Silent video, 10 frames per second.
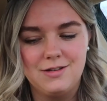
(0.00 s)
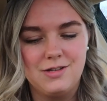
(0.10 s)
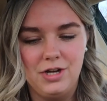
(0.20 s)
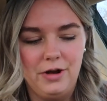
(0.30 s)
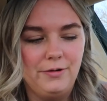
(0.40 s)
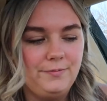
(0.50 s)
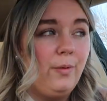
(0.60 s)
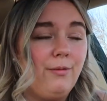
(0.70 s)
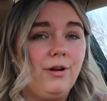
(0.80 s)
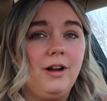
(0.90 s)
So
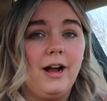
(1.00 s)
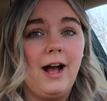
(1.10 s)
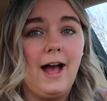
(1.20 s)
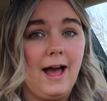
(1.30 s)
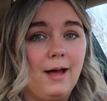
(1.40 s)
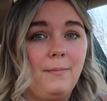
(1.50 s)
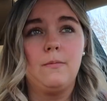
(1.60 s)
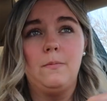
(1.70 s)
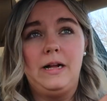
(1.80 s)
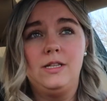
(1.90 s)
we were at
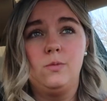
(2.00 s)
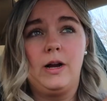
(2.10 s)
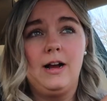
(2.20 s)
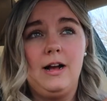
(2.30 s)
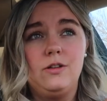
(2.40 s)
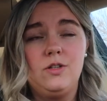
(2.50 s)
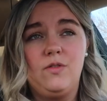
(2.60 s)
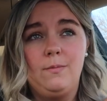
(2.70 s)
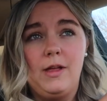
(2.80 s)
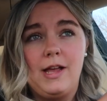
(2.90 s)
Men's Wearhouse
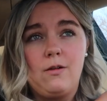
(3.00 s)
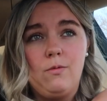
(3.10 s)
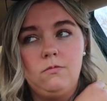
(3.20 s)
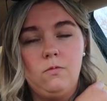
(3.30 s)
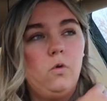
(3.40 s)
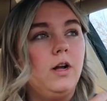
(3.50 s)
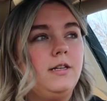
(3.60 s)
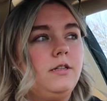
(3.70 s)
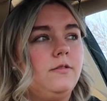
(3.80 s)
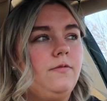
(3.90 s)
from like
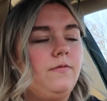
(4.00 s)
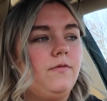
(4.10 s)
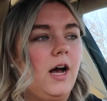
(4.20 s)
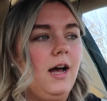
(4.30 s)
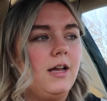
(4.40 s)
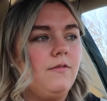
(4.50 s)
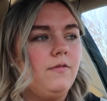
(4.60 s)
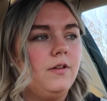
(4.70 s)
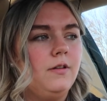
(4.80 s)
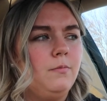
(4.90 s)
one to five,
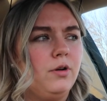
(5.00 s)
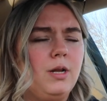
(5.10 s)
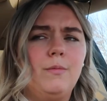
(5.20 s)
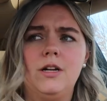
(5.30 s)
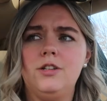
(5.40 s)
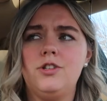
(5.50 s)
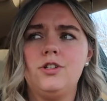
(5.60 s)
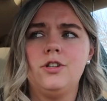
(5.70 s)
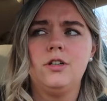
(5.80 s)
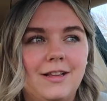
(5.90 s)
pretty
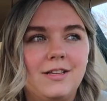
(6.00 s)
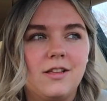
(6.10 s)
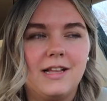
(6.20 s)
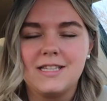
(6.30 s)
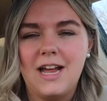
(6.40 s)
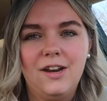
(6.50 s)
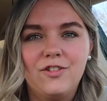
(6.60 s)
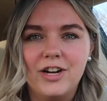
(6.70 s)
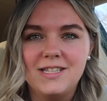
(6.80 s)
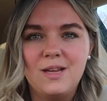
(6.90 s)
much. So that's kind of
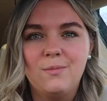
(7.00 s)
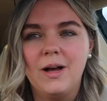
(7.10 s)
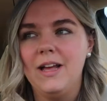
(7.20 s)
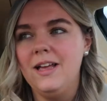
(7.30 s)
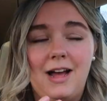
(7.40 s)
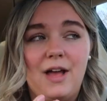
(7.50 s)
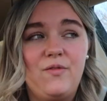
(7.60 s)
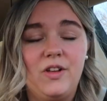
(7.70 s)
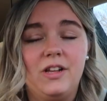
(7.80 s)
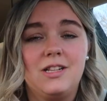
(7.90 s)
crazy, but I
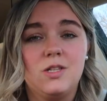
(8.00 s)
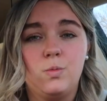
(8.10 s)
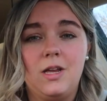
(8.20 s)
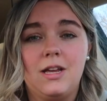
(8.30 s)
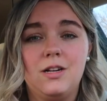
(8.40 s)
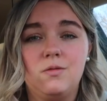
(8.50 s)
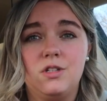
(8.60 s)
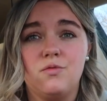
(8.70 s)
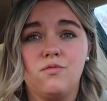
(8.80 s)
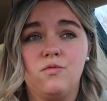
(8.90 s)
feel like this weekend
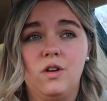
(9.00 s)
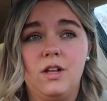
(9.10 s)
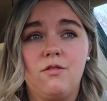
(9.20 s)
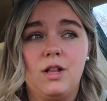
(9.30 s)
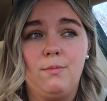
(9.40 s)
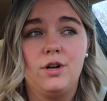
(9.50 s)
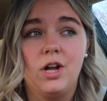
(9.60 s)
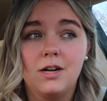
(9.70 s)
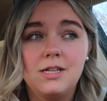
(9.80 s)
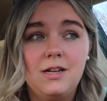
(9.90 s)
was really, really
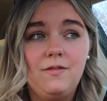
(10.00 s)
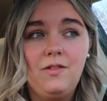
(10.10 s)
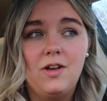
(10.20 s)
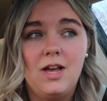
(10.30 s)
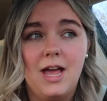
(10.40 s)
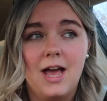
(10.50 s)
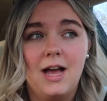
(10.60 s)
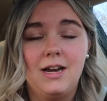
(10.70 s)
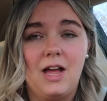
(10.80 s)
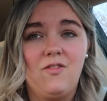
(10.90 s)
productive
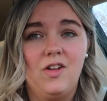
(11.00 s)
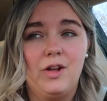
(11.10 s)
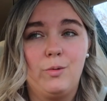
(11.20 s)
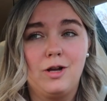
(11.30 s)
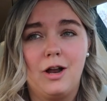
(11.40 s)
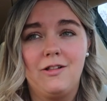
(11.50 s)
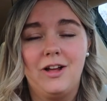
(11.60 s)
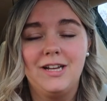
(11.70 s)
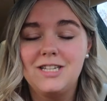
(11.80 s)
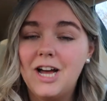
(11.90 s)
and I feel like we got a
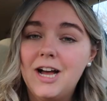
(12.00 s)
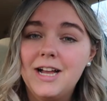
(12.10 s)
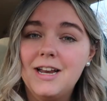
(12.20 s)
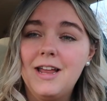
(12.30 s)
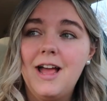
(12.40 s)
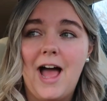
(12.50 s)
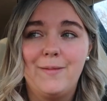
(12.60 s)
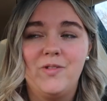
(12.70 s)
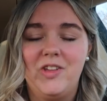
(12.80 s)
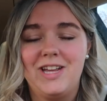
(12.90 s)
lot done.
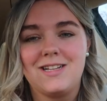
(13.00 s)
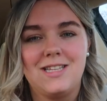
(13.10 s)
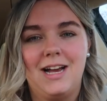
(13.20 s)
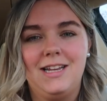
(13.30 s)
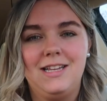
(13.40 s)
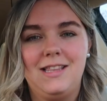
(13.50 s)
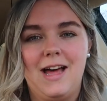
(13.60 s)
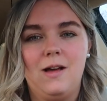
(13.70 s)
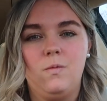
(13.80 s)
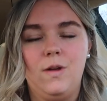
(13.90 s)
I'm really excited
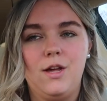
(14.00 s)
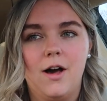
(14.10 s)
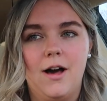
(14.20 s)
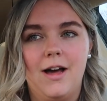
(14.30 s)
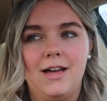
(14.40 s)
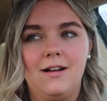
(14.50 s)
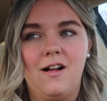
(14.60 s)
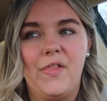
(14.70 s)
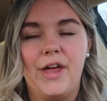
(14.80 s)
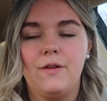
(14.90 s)
that we got
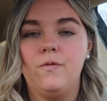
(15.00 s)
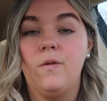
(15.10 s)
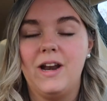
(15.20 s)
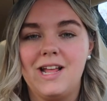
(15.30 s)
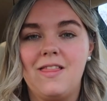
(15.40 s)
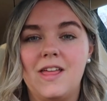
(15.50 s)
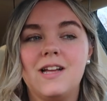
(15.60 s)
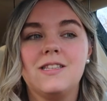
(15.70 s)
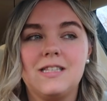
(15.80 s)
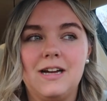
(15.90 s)
a lot of wedding
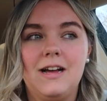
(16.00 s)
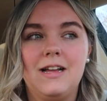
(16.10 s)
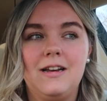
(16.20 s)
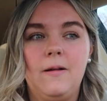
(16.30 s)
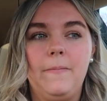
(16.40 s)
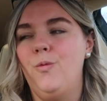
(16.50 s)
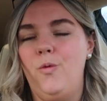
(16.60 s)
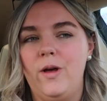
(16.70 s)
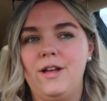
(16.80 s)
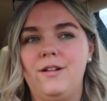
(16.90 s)
things done.
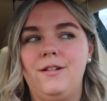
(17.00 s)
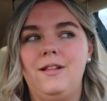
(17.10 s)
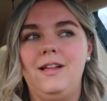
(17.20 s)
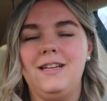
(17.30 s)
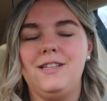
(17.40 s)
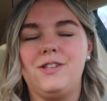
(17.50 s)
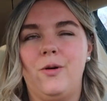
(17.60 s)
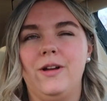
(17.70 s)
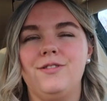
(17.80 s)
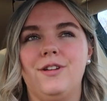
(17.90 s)
Will is
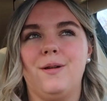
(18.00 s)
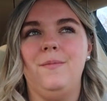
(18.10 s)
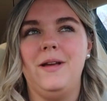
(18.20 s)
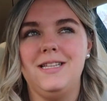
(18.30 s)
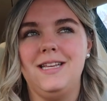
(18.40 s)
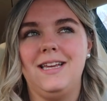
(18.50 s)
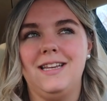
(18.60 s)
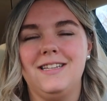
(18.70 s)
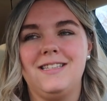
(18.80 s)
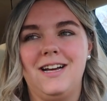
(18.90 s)
going to look amazing
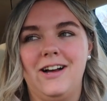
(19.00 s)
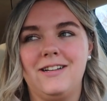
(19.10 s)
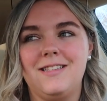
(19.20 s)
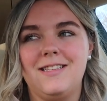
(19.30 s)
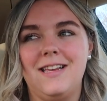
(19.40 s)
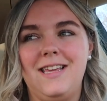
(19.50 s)
in his tux.